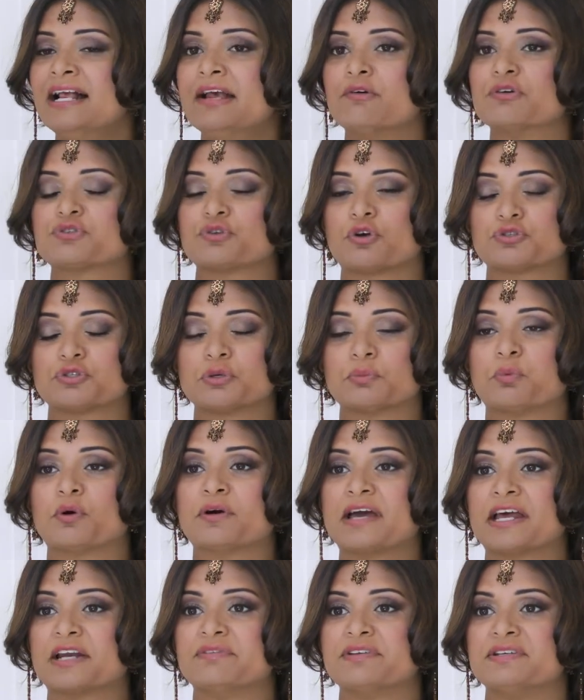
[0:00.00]
It was also
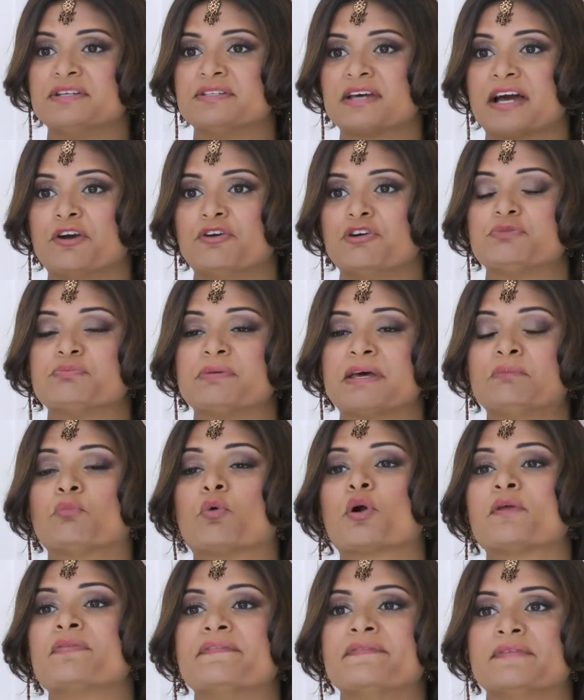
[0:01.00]
born out of a desire to spend
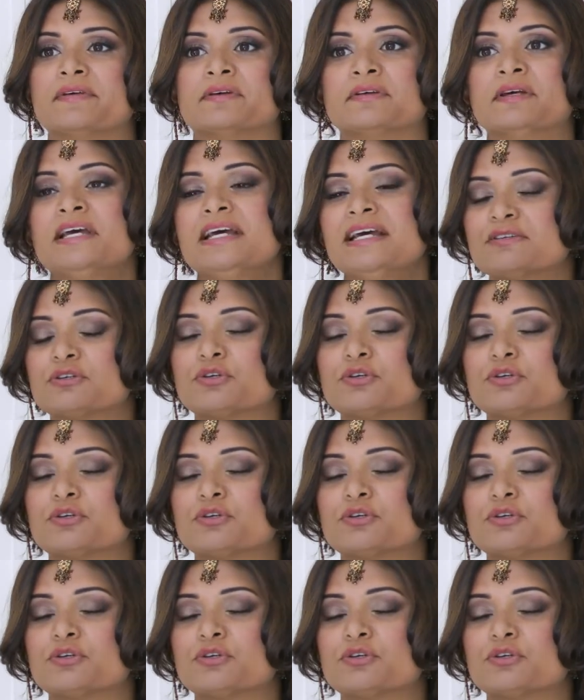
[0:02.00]
more than the